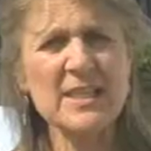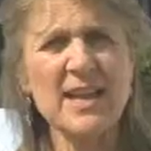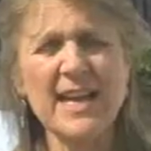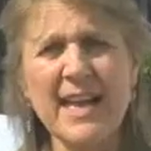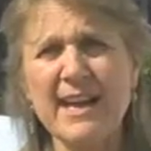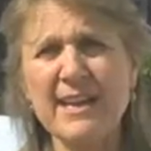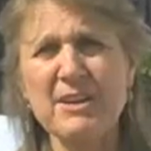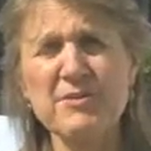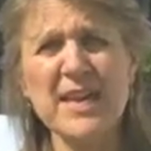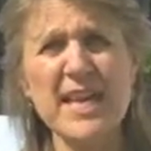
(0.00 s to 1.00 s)
I
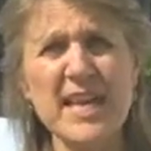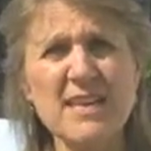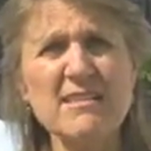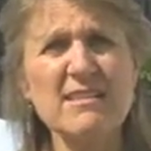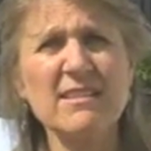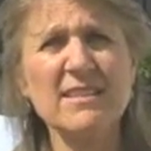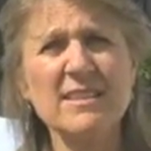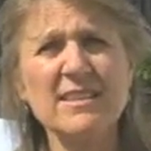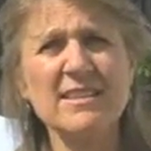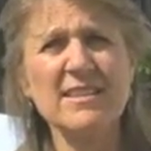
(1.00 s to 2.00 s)
have 8
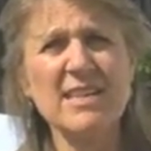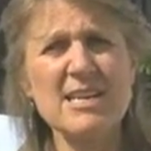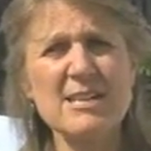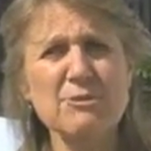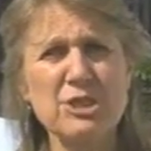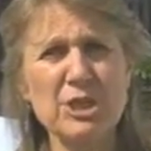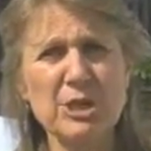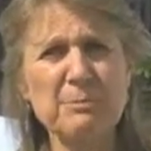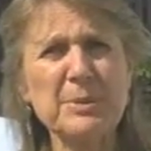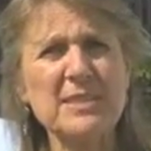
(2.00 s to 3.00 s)

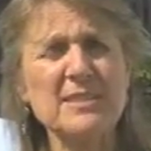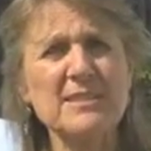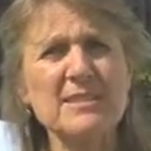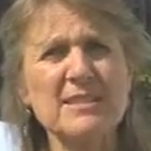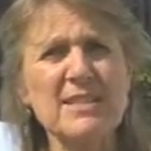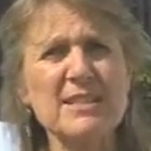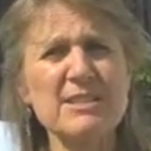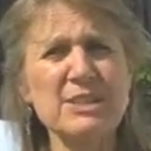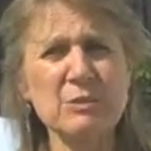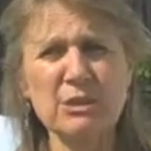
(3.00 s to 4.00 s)
sharp
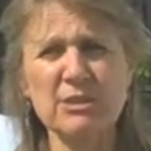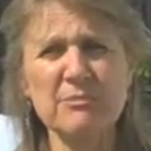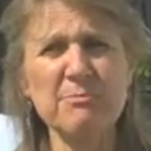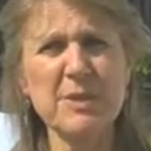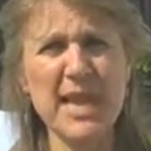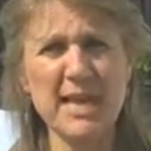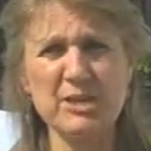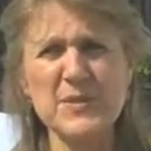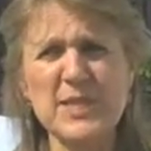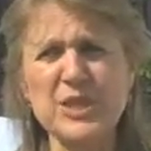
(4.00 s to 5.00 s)
solar
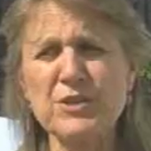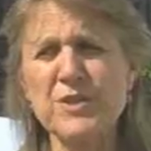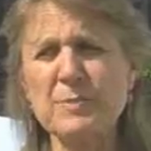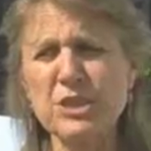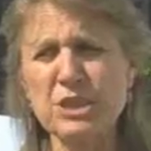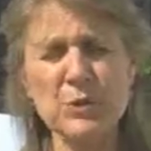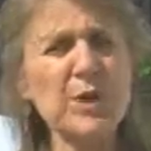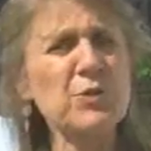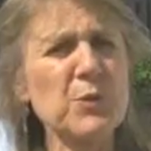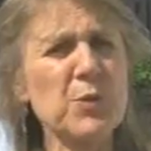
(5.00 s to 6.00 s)
panels. Each of them is
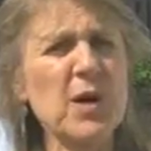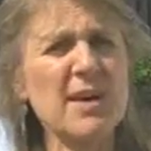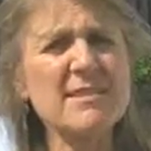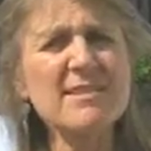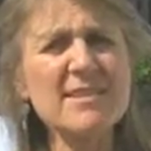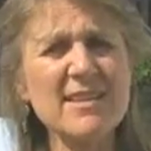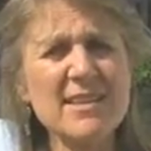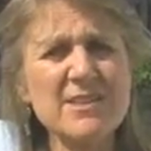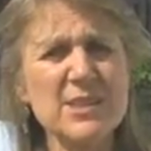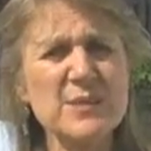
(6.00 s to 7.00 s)
200 watts.
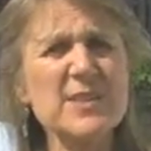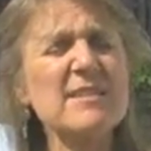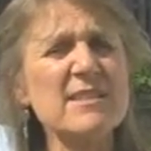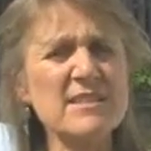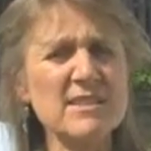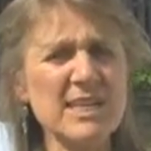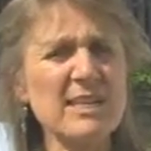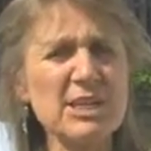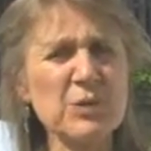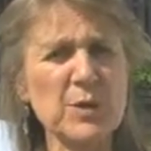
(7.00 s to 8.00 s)
So it's a
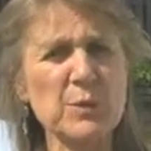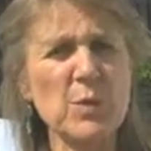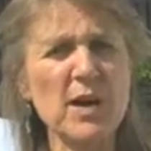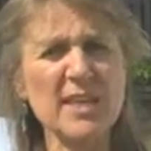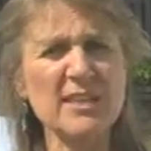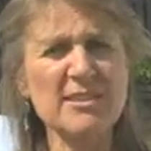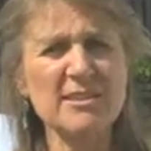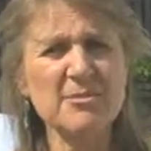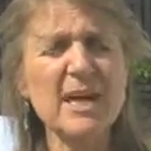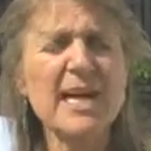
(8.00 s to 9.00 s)
1600 watt.
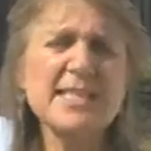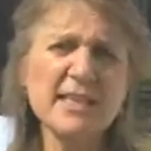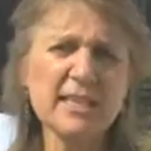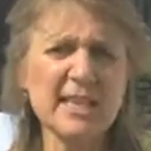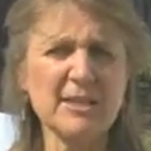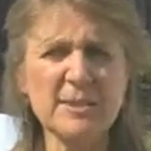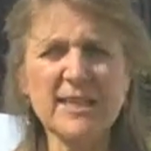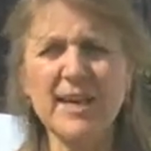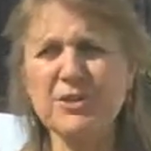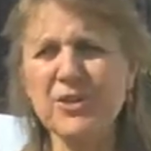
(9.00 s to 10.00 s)
Ideally,
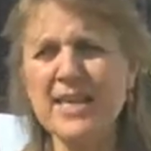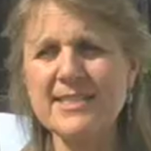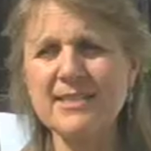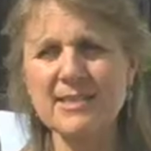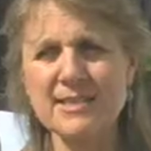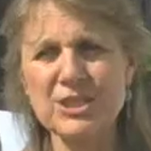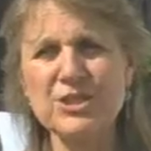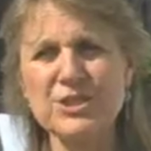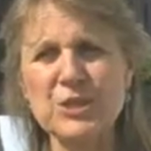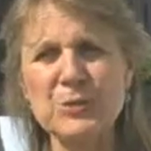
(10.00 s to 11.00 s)
under ideal
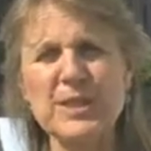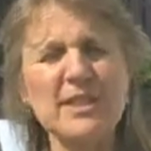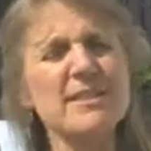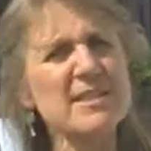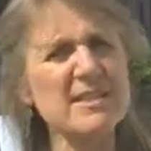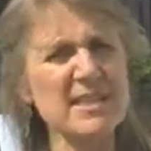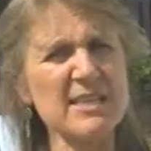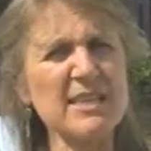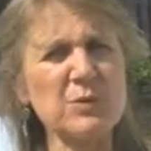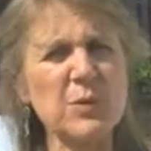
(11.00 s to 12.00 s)
conditions, you would get
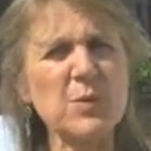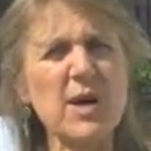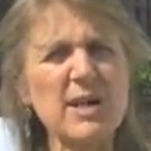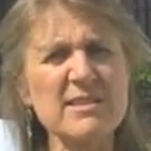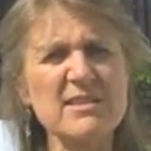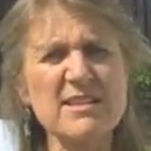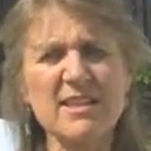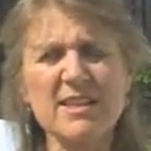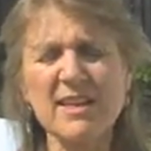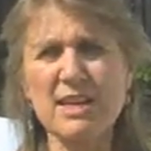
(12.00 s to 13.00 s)
1600 watts
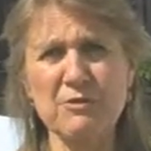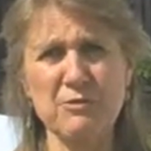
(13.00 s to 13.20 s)
of